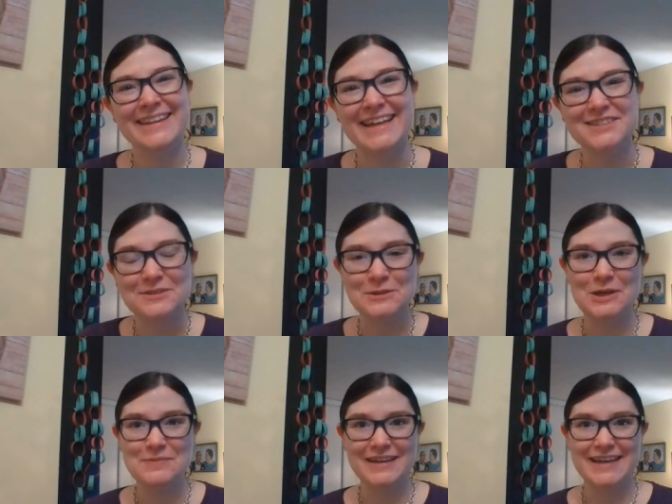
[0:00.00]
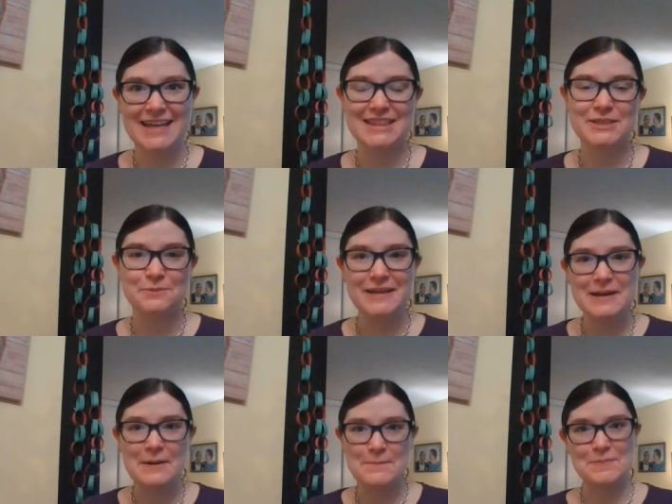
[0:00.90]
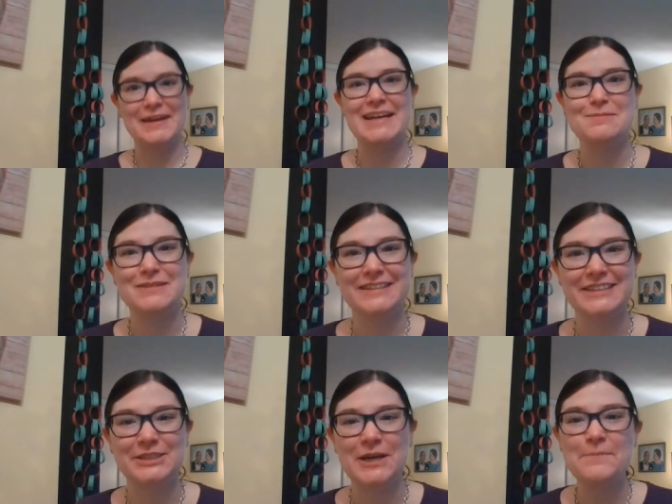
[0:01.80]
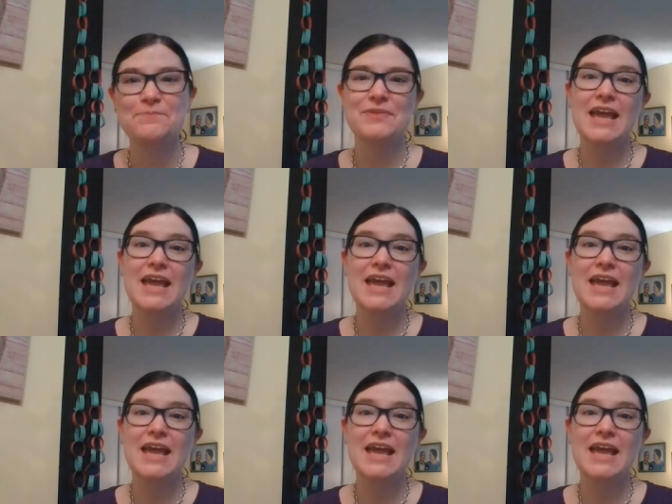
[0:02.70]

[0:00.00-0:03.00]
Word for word: Thanks for joining me again this week. My name's Alicia.